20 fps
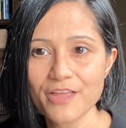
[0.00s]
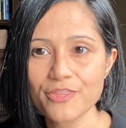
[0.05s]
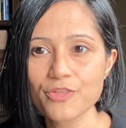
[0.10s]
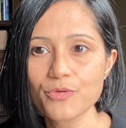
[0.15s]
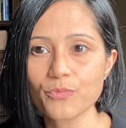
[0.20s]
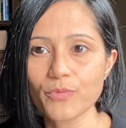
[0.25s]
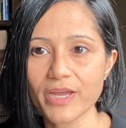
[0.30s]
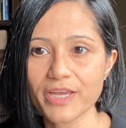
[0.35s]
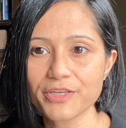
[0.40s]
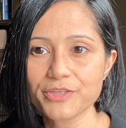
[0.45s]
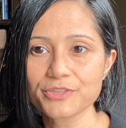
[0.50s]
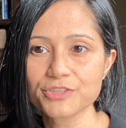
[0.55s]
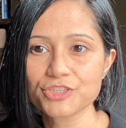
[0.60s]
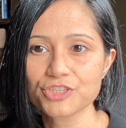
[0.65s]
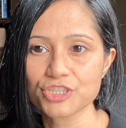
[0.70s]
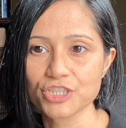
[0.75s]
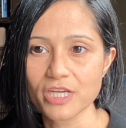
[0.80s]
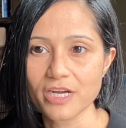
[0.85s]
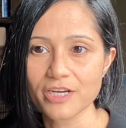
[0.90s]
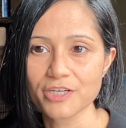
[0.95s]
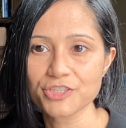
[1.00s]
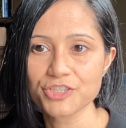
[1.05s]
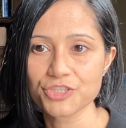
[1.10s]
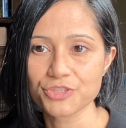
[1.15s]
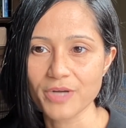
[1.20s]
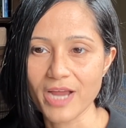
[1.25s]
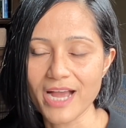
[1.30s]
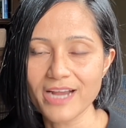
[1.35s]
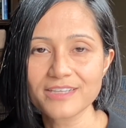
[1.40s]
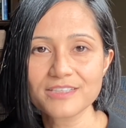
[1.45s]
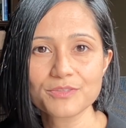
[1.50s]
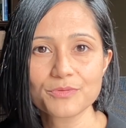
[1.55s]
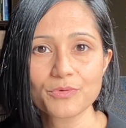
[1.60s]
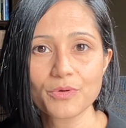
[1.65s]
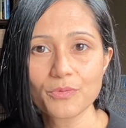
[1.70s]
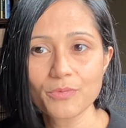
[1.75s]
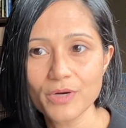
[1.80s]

the way your GI tract will